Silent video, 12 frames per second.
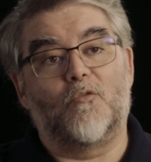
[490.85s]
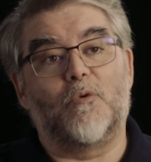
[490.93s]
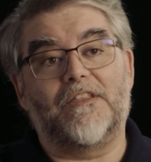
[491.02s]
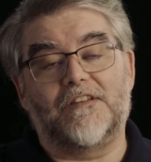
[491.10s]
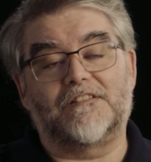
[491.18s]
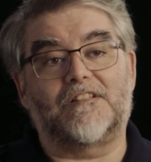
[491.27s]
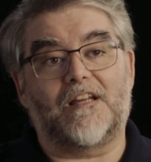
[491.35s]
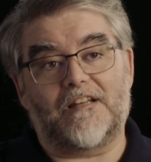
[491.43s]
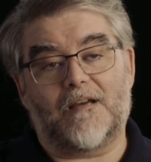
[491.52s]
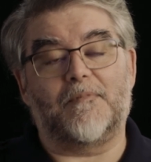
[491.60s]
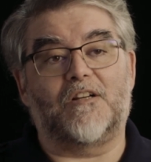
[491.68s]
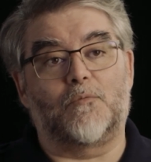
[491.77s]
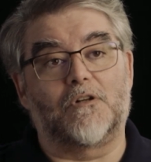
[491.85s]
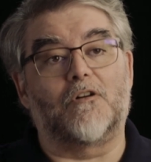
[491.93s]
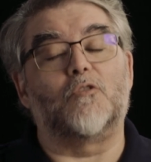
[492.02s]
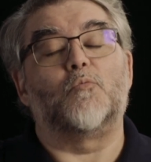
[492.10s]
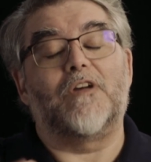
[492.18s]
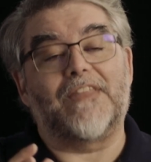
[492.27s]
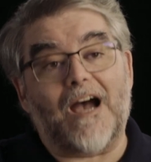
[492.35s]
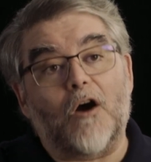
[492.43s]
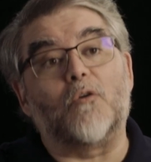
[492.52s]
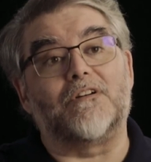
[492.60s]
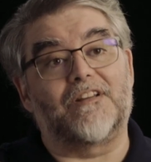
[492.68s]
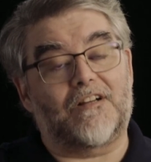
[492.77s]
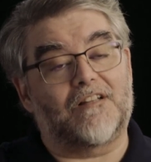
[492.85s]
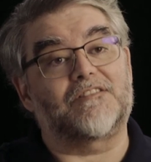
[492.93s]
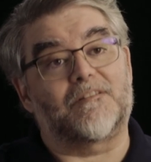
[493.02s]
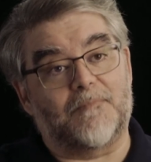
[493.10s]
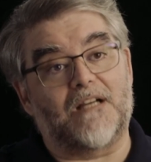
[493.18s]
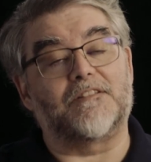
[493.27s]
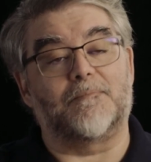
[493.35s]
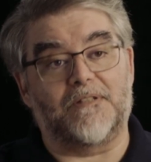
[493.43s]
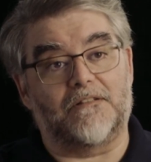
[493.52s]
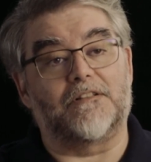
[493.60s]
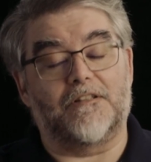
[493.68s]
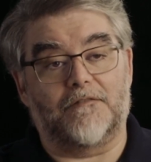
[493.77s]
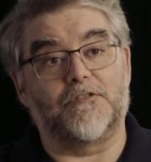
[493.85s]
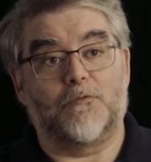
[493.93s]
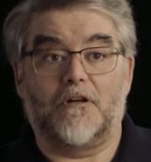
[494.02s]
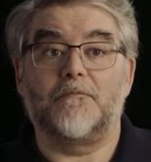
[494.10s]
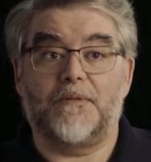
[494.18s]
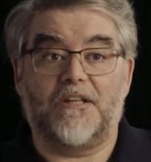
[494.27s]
with this dynamic world without the customizability of U R